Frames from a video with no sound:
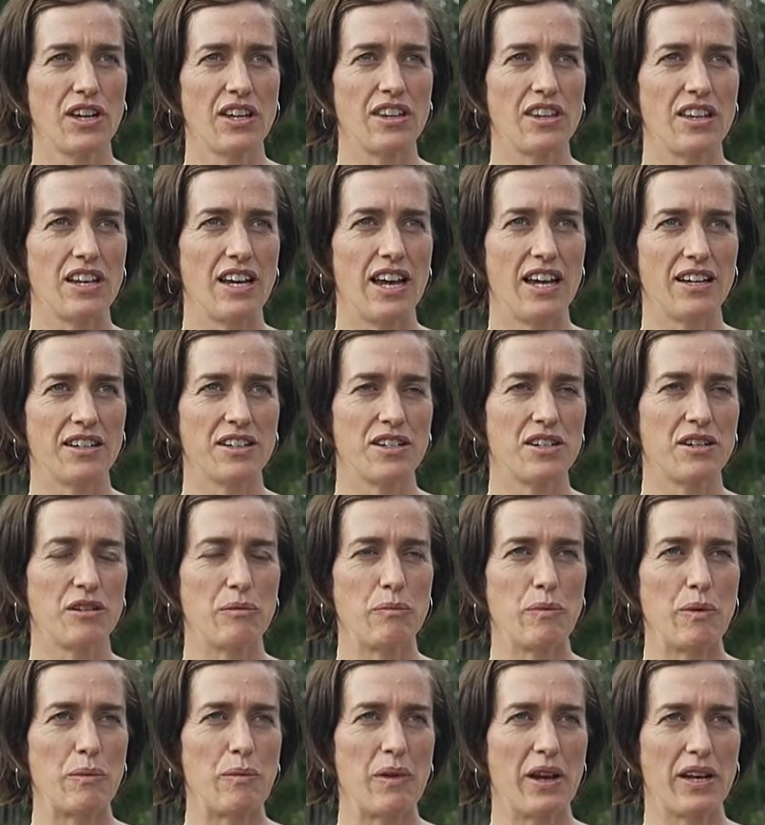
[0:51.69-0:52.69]
the land could
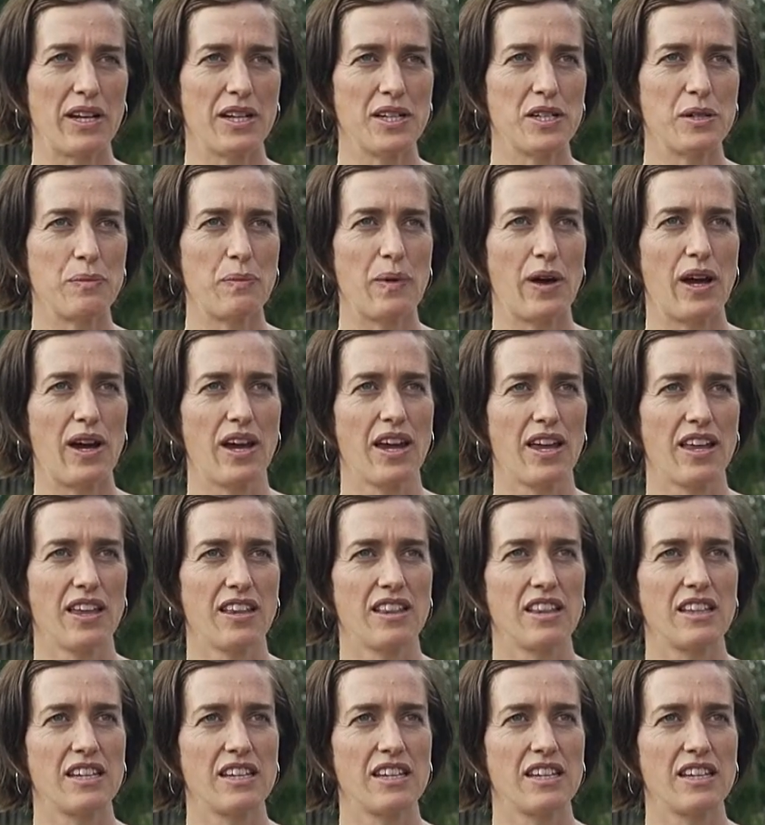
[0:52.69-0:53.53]
be managed by